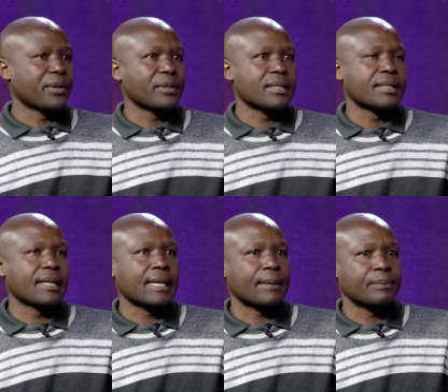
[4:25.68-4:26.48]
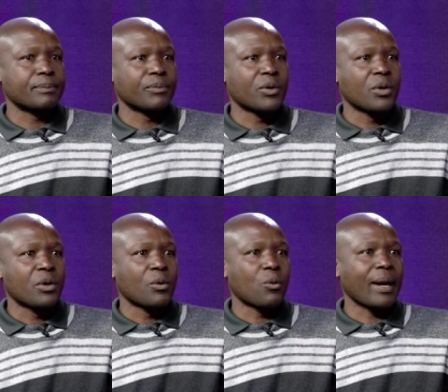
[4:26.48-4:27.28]
because um,
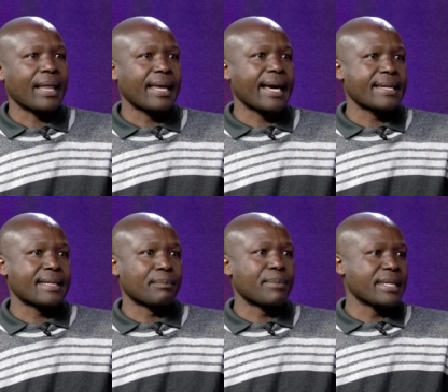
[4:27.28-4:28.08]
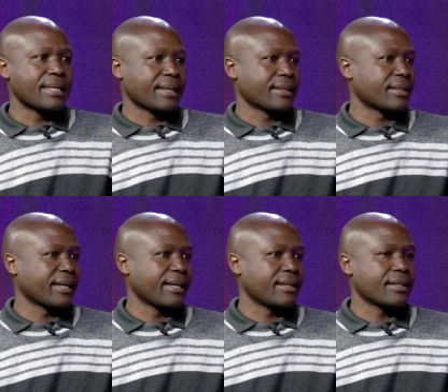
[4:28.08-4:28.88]
one thing is that business
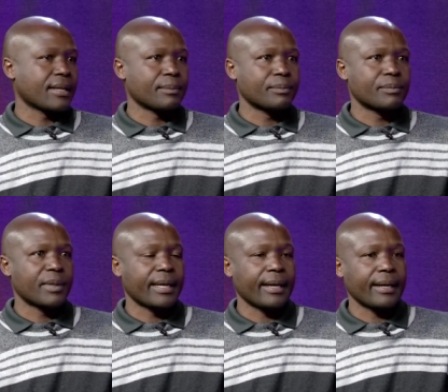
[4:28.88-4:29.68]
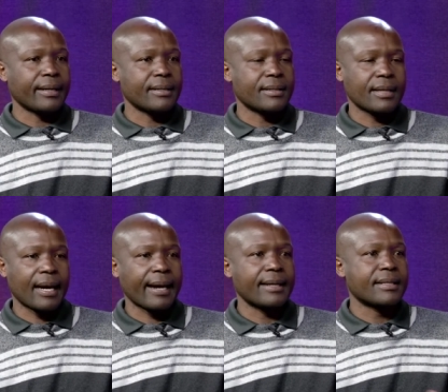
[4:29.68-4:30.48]
is, um, is,
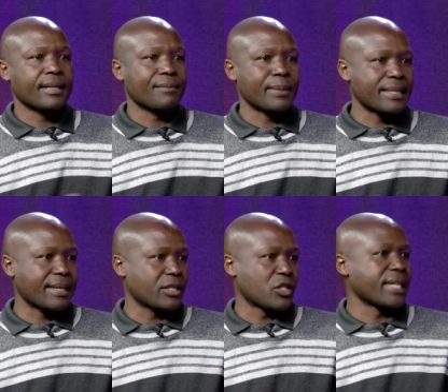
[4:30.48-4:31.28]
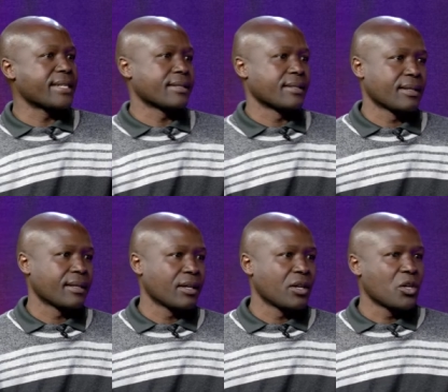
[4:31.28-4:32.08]
I can say, business changes.
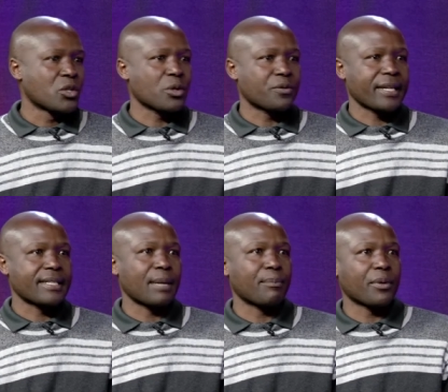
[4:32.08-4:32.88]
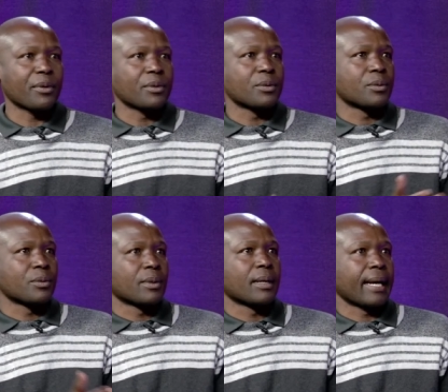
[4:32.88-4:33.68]
So for example,
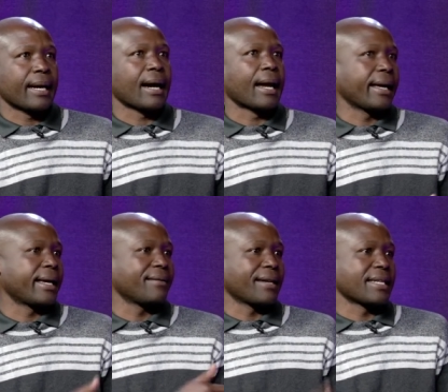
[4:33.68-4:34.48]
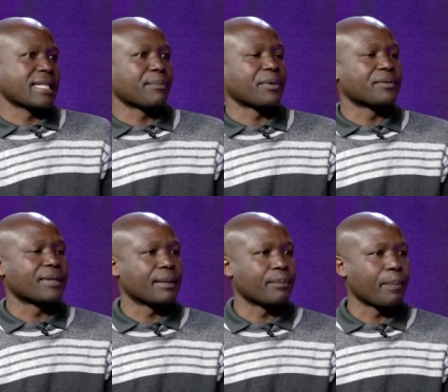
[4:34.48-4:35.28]
like I like giving an example
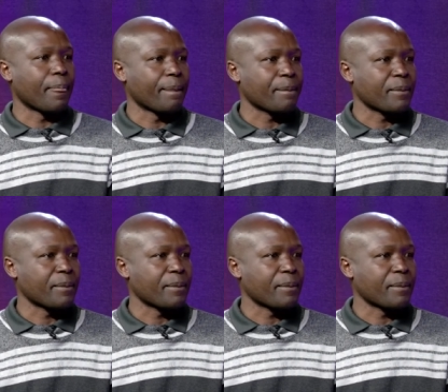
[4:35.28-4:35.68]
of um,